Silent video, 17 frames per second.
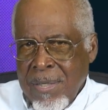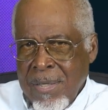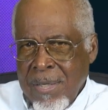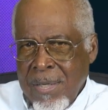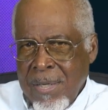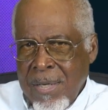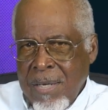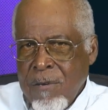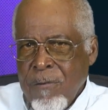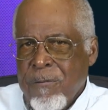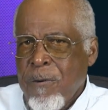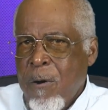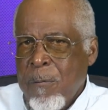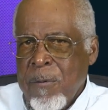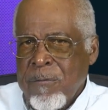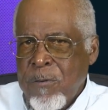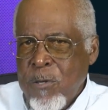in the
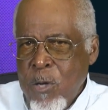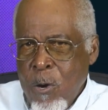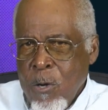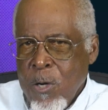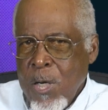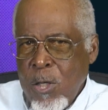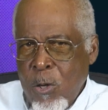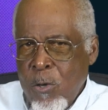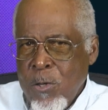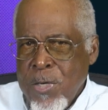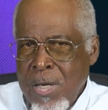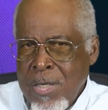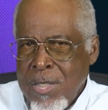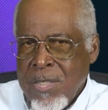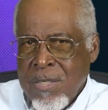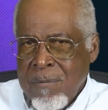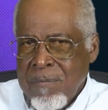form of
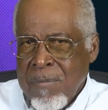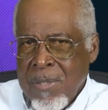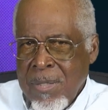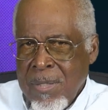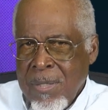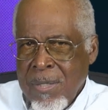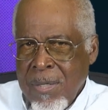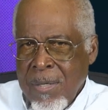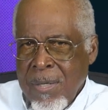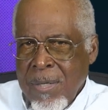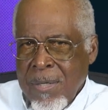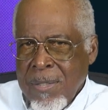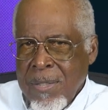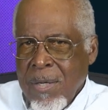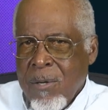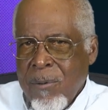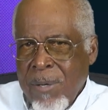neocolonialism?
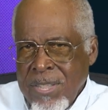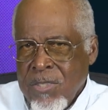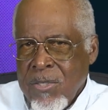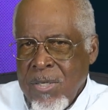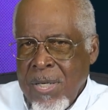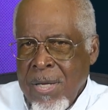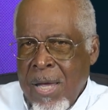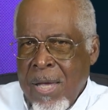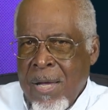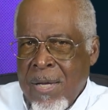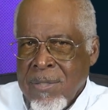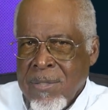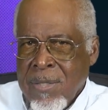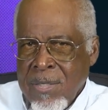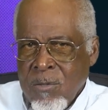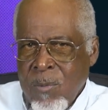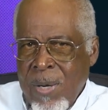The question I
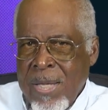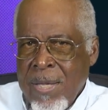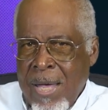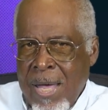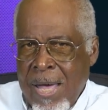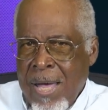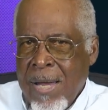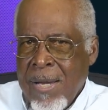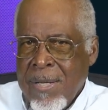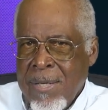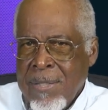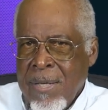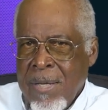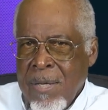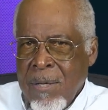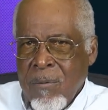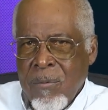ask is whether Alan
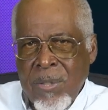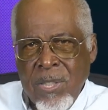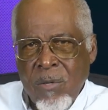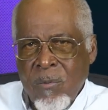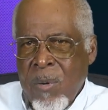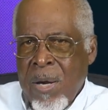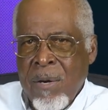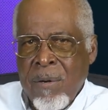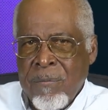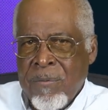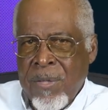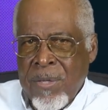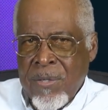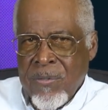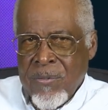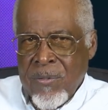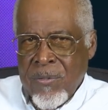was aware of
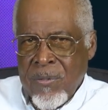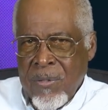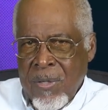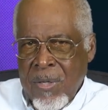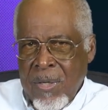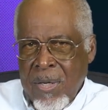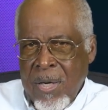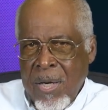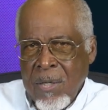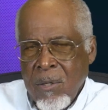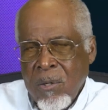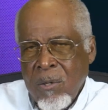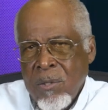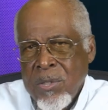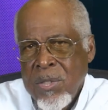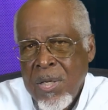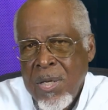this. In
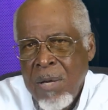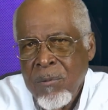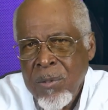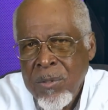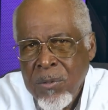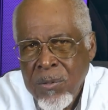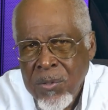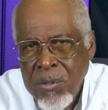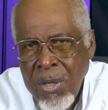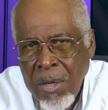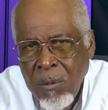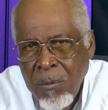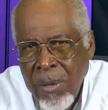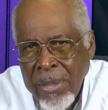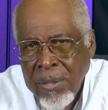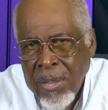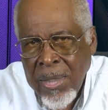closing, I want to say
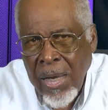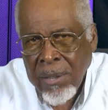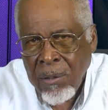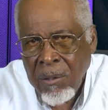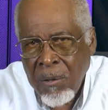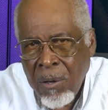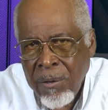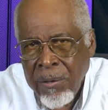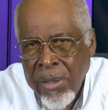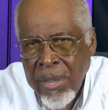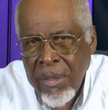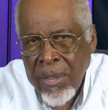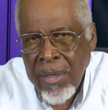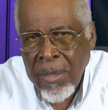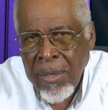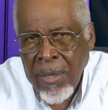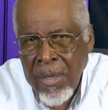quite
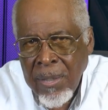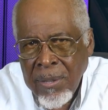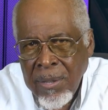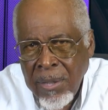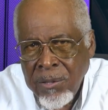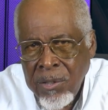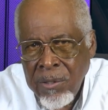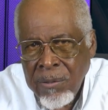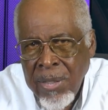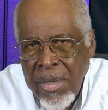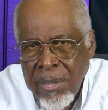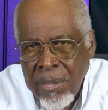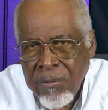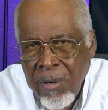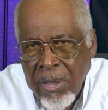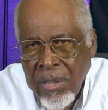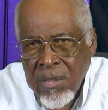categorically that the
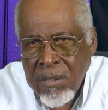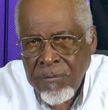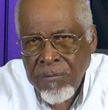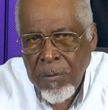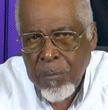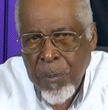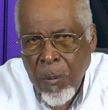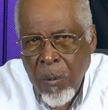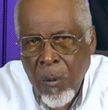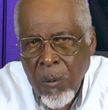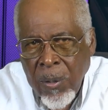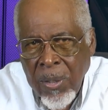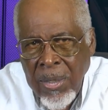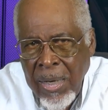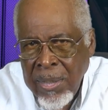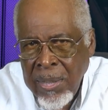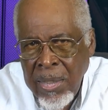United Records of the Poor
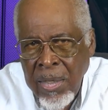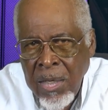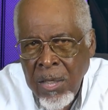clearly